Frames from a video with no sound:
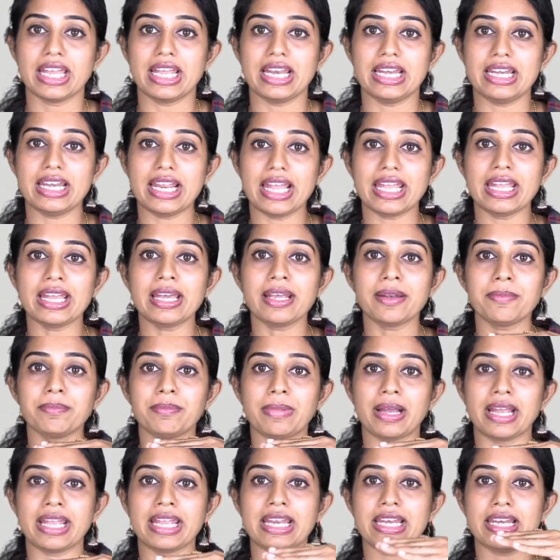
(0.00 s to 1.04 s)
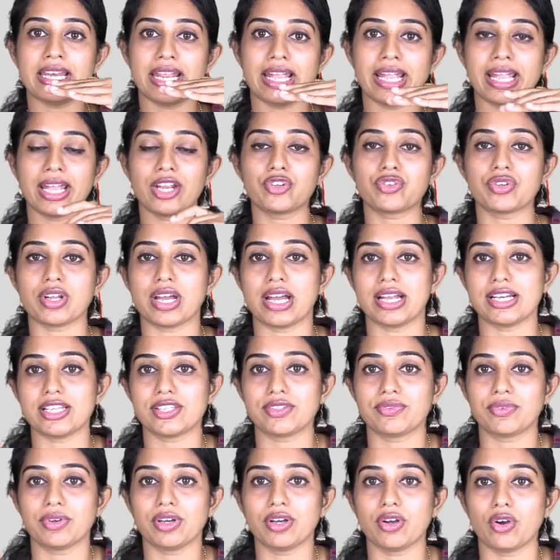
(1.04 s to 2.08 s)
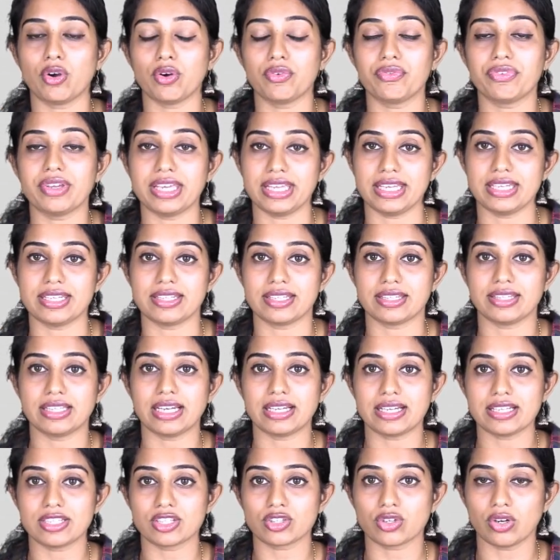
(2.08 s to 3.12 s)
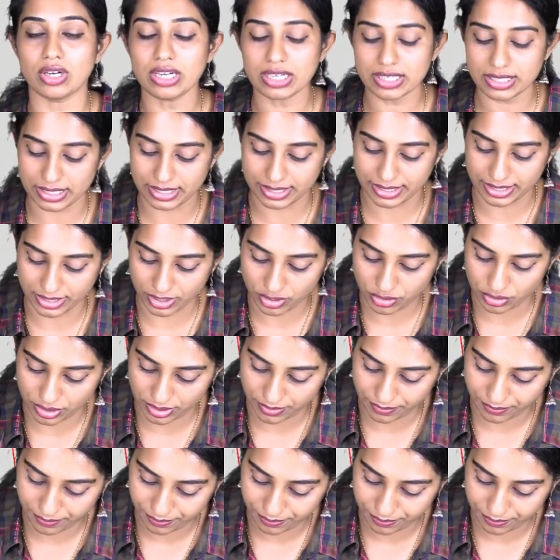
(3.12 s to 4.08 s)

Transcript: Layer by layer transfer of heat, that is called conduction.